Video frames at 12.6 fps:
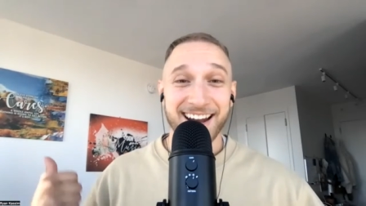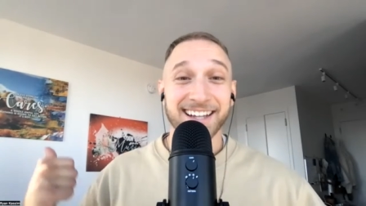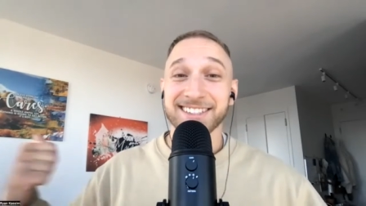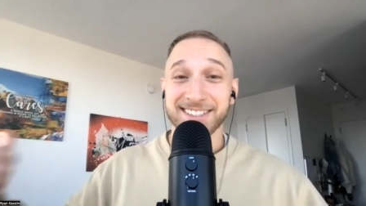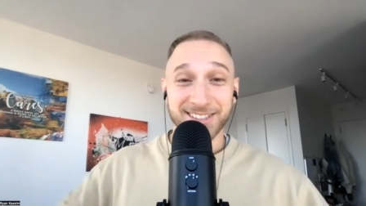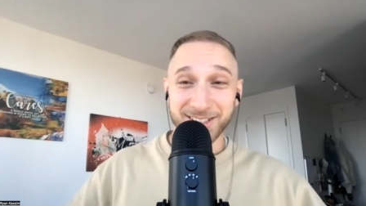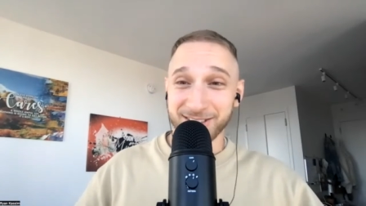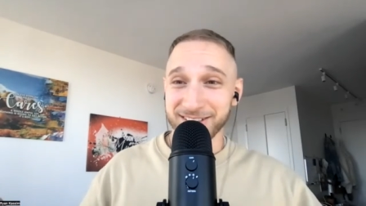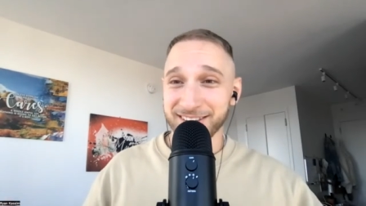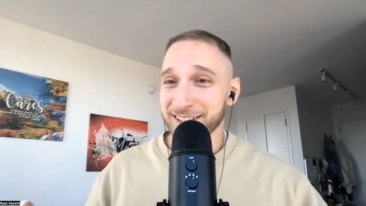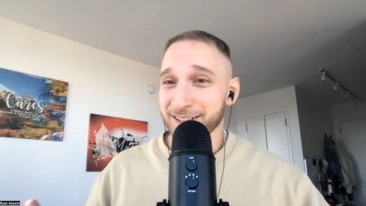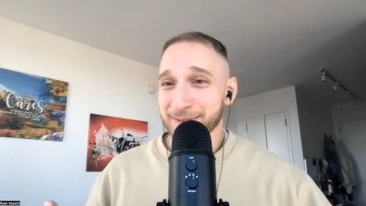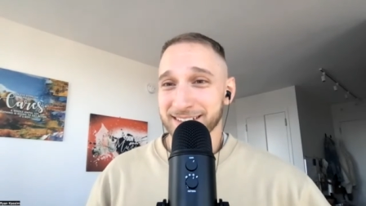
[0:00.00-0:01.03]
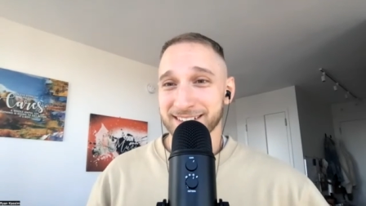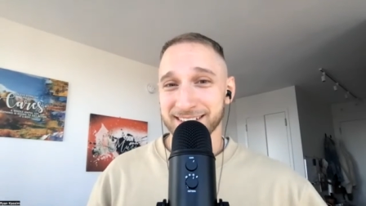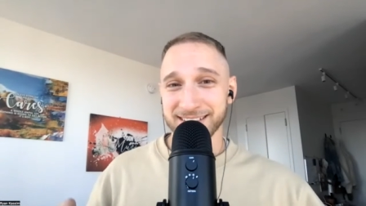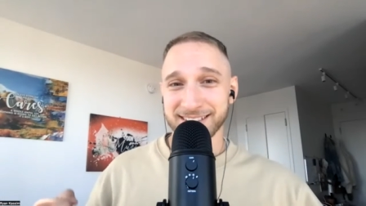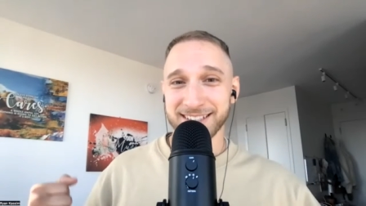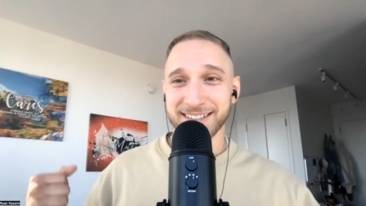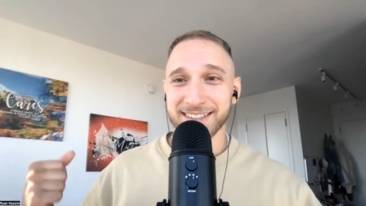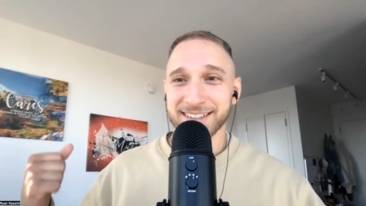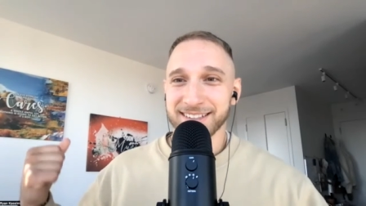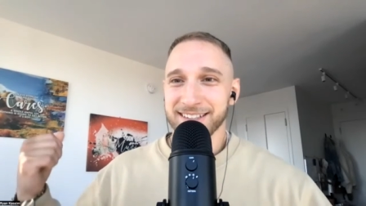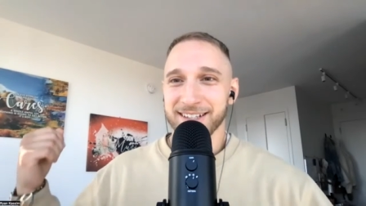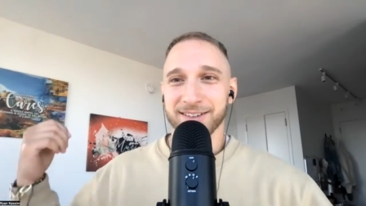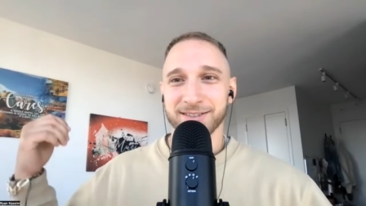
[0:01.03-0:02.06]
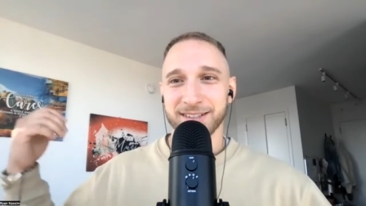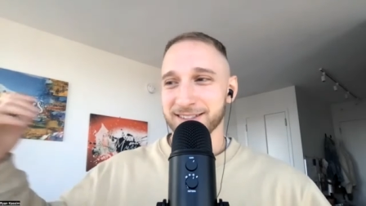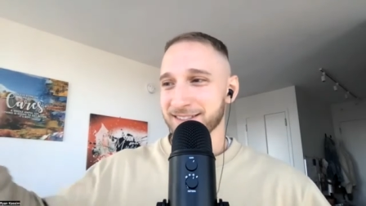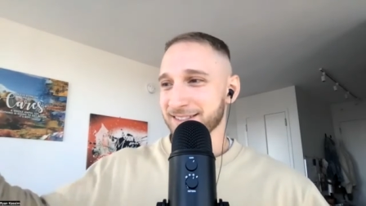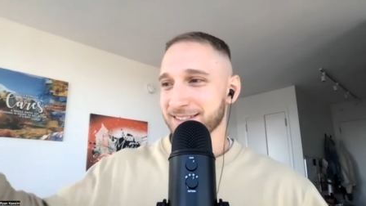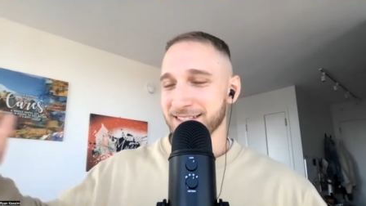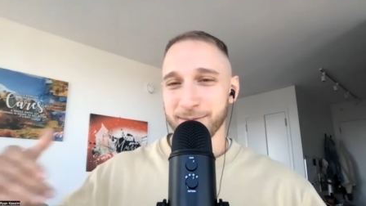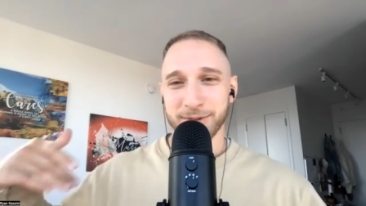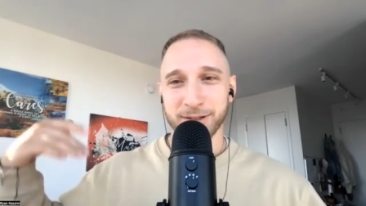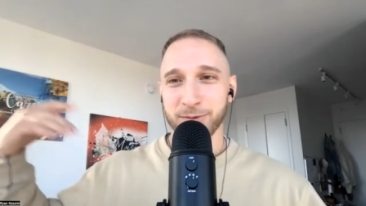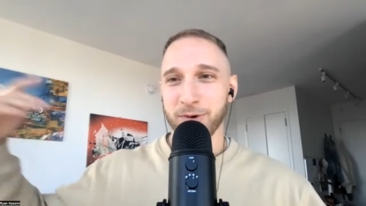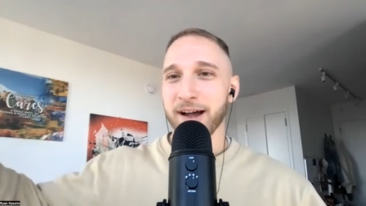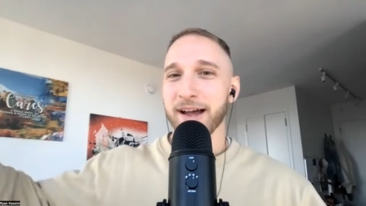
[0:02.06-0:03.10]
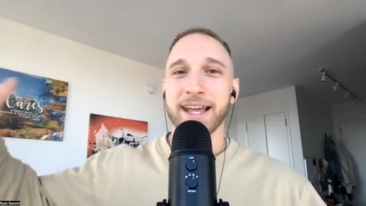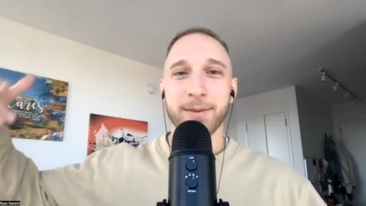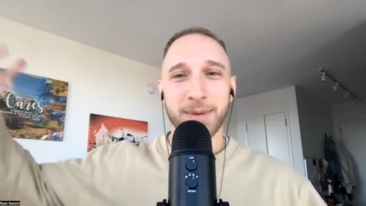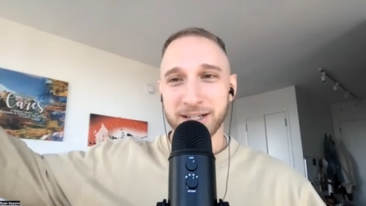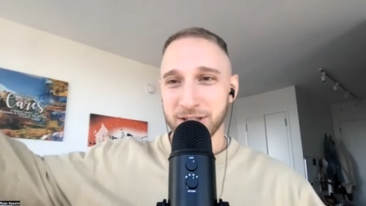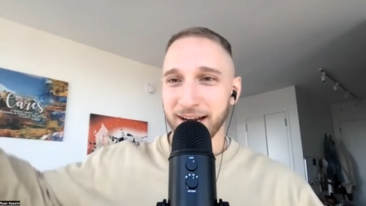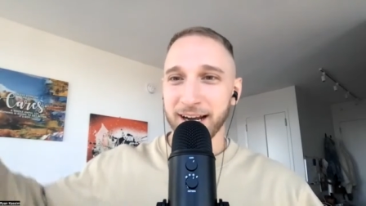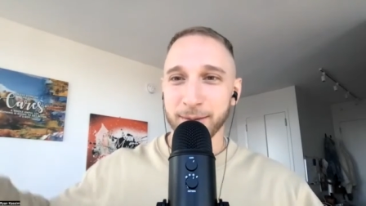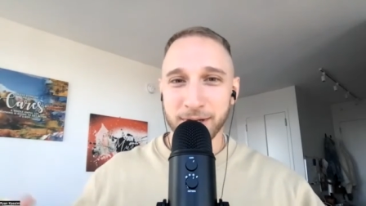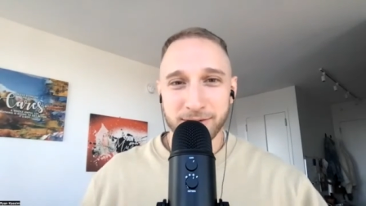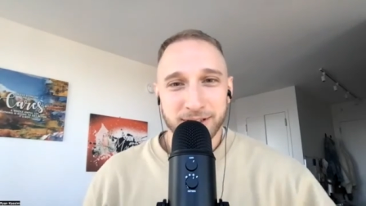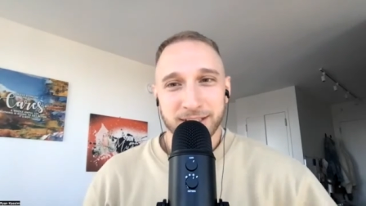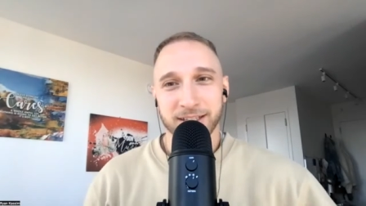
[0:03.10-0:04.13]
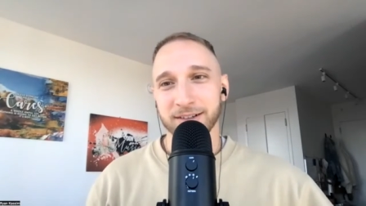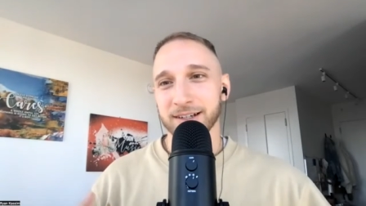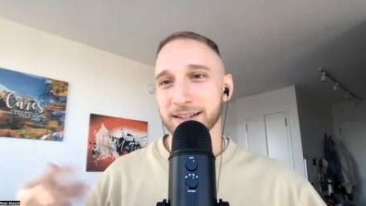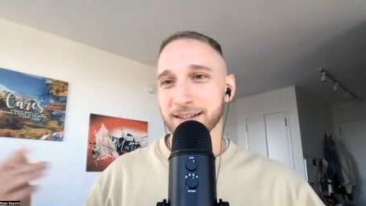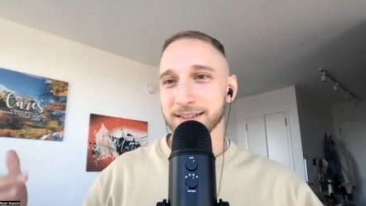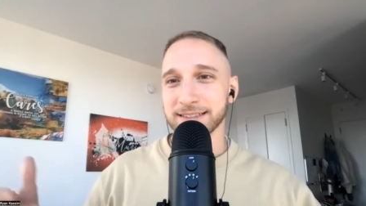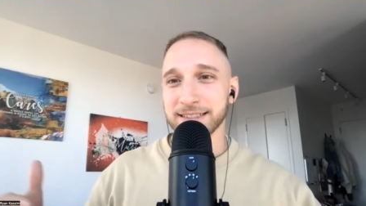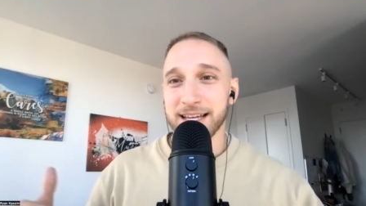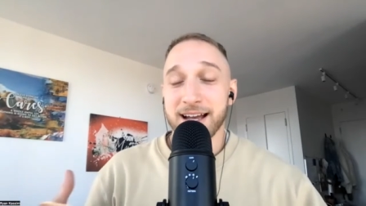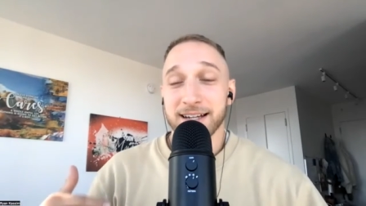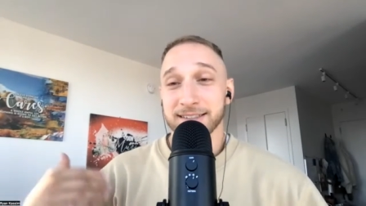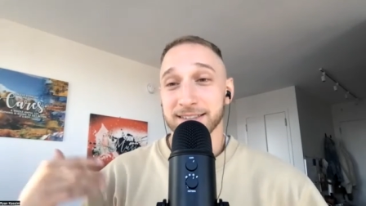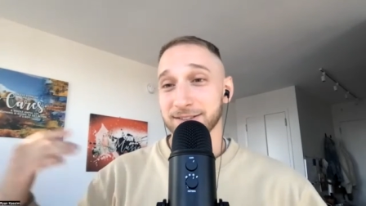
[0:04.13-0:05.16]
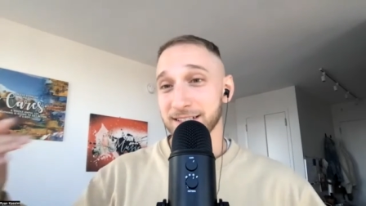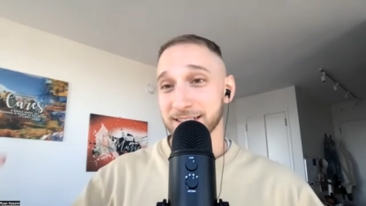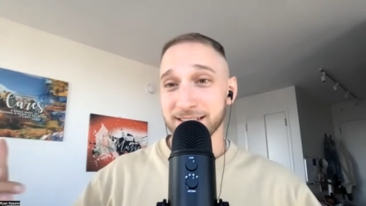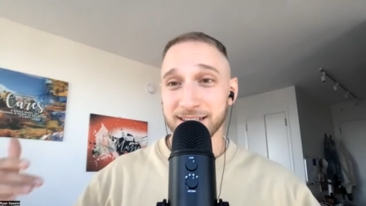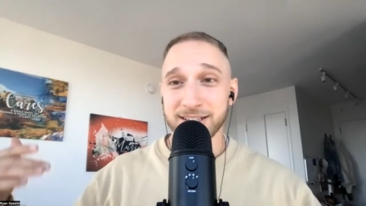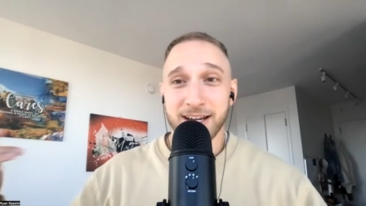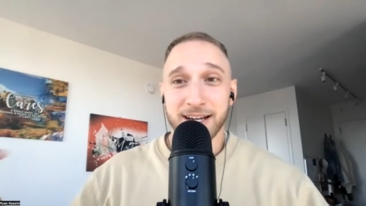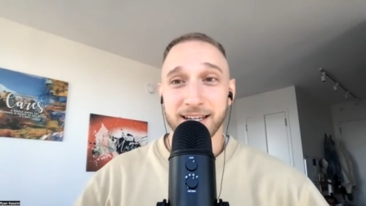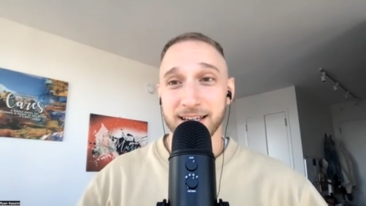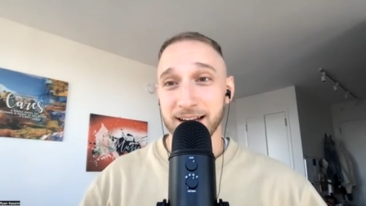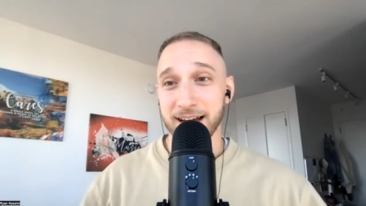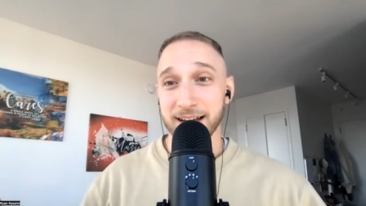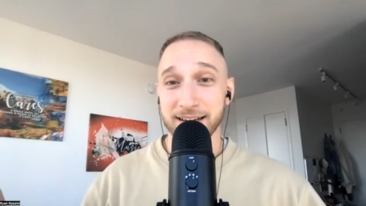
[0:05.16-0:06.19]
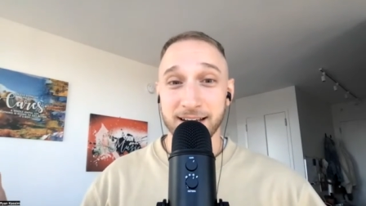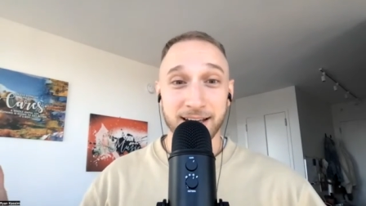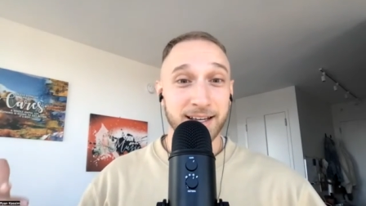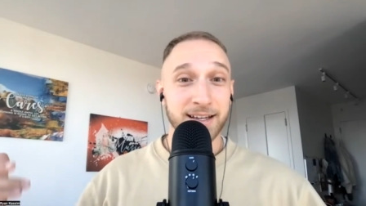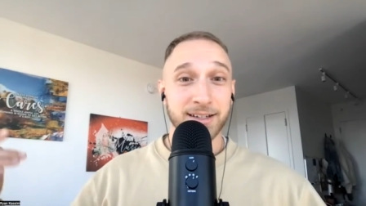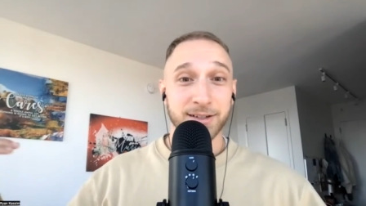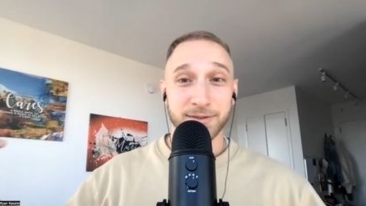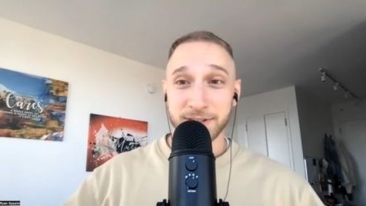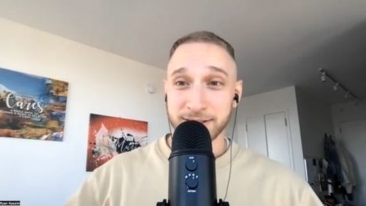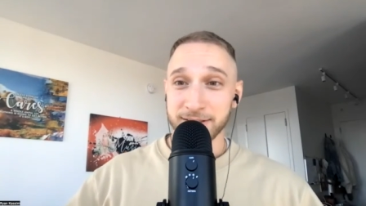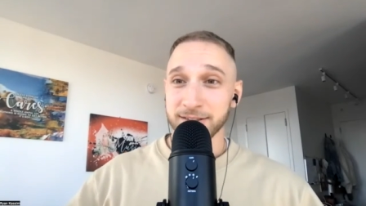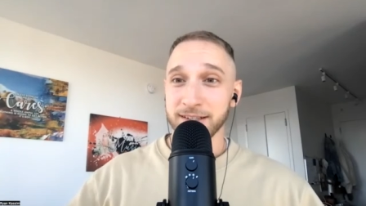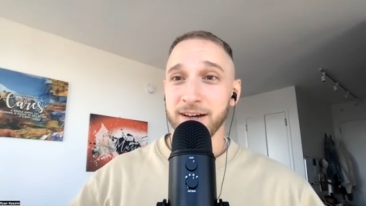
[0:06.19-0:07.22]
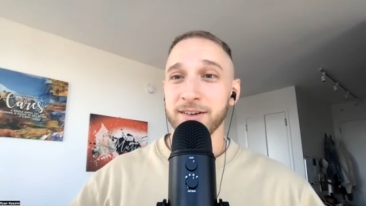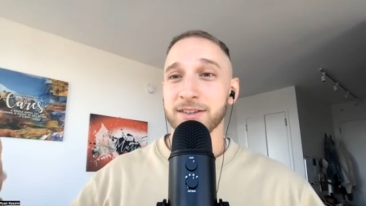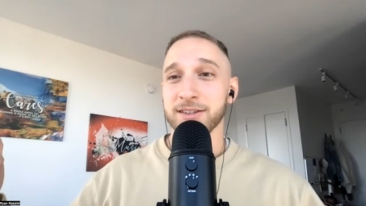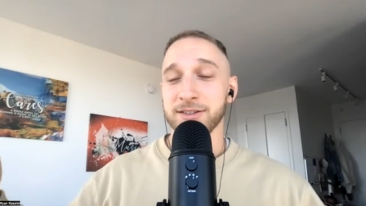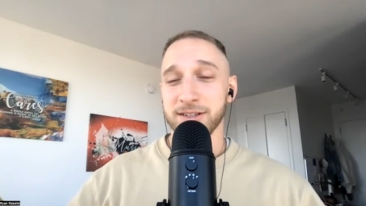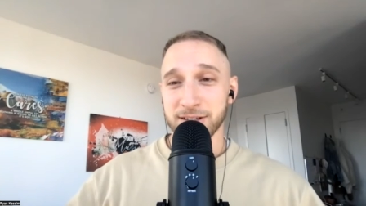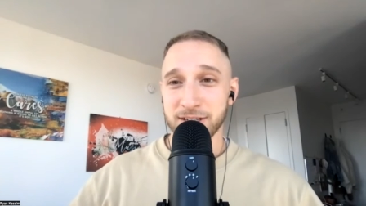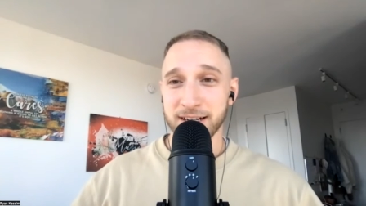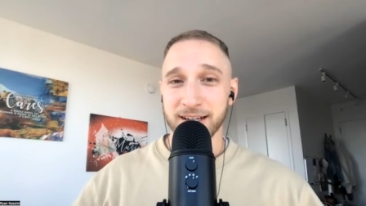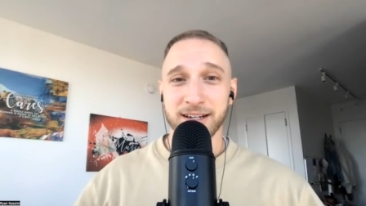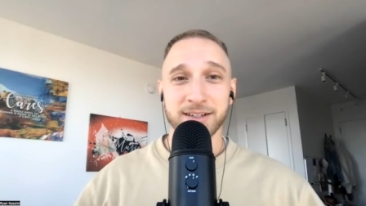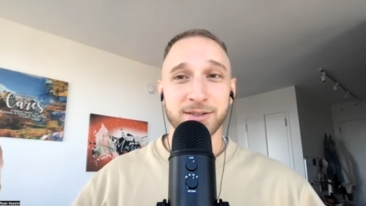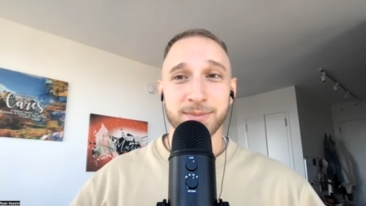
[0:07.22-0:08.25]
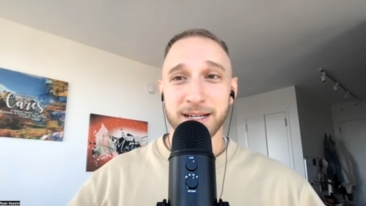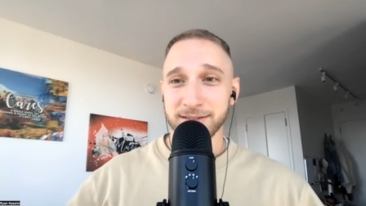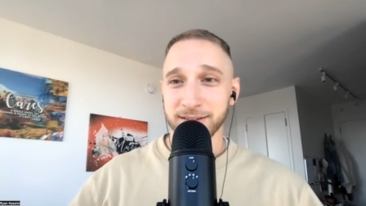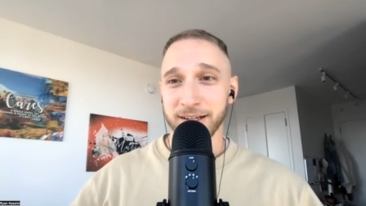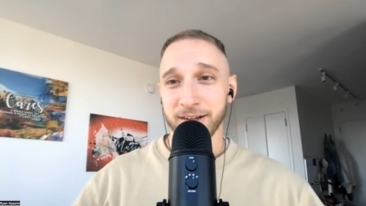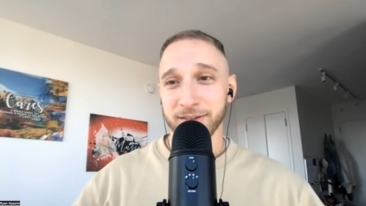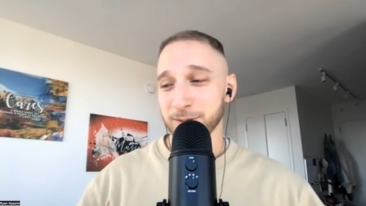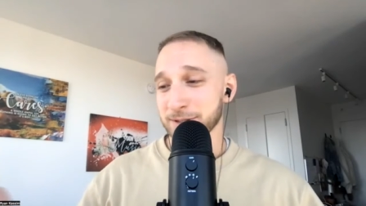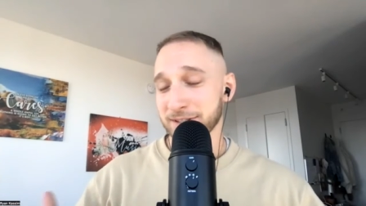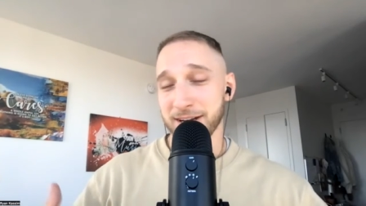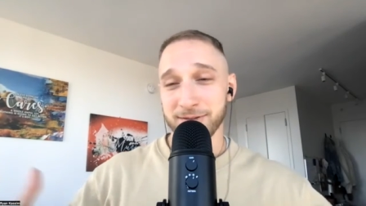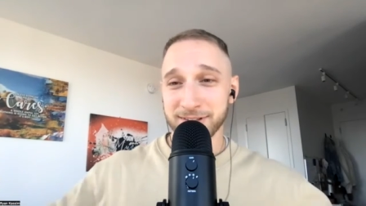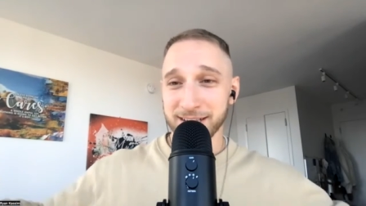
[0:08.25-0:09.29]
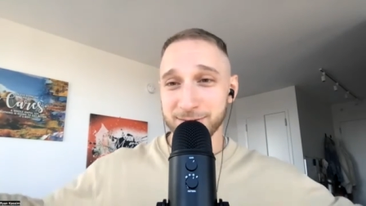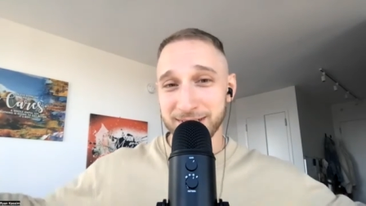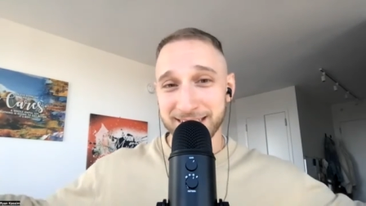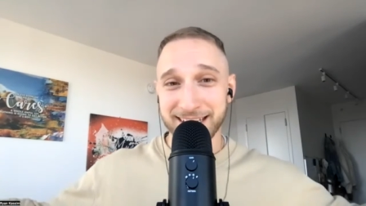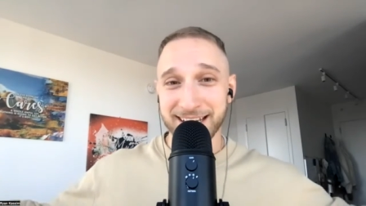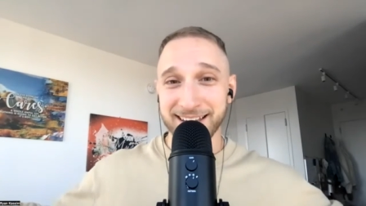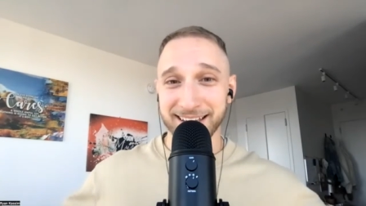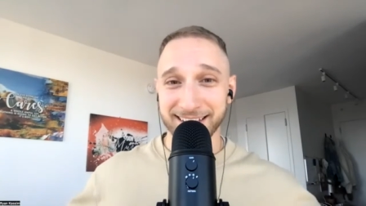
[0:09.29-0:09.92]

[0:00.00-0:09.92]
still go to therapy to it's similar why I get my checkup every year or anything like that, because you need to check in on your physical health and you need to check in on your mental health, especially everything we said.